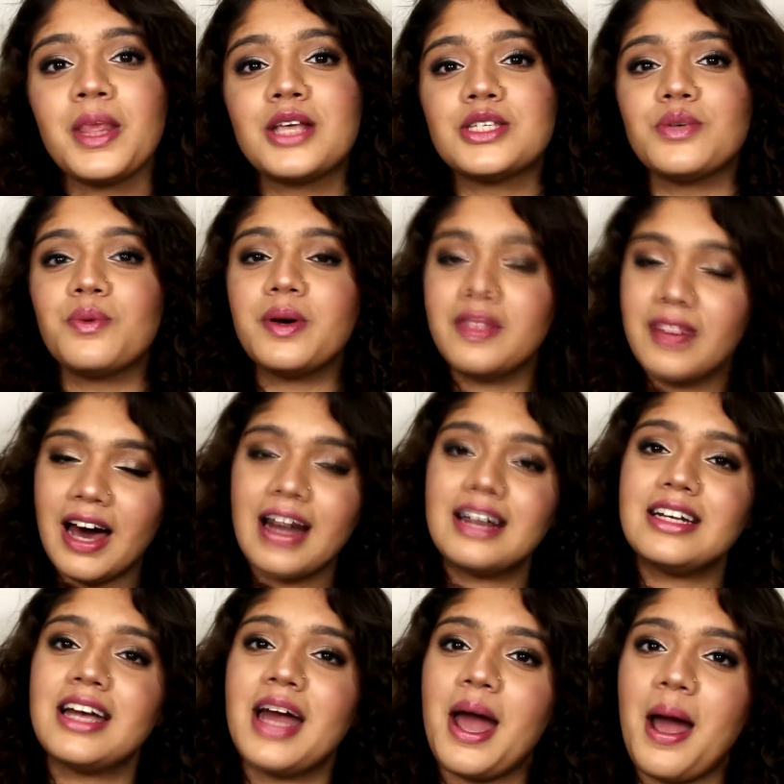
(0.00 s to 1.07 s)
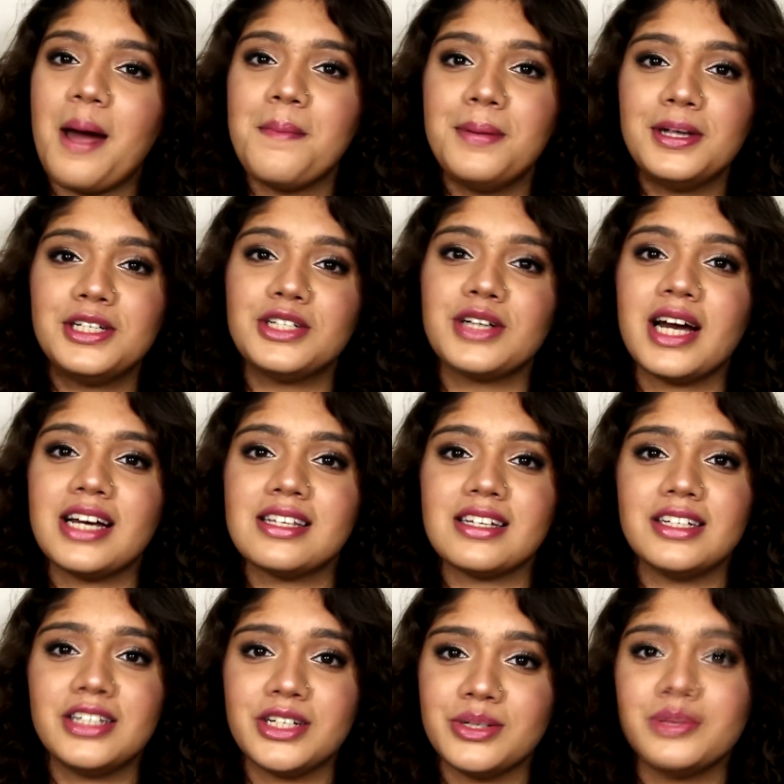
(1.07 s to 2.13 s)
So with that, I bid you guys
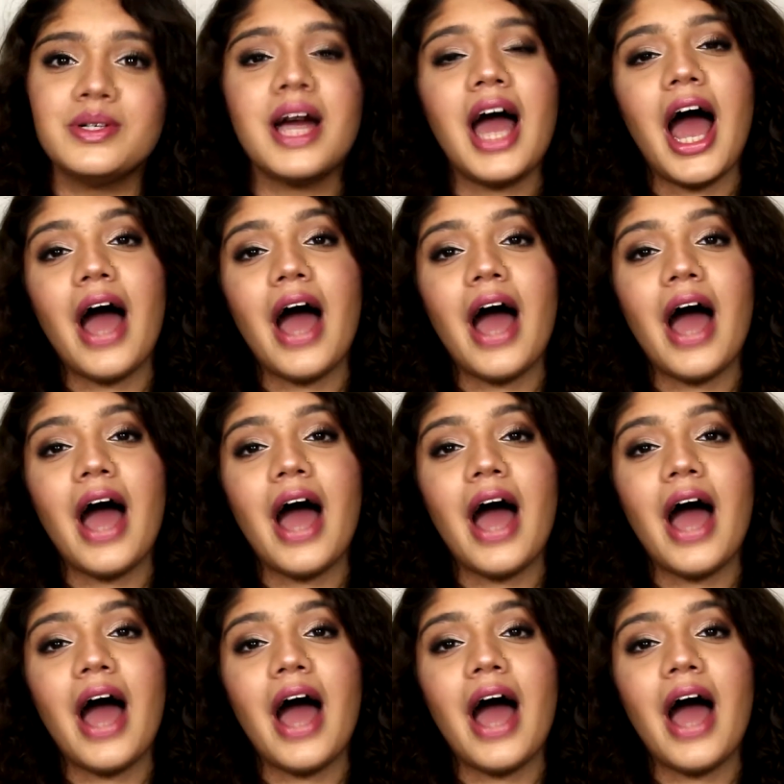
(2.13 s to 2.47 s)
adieu.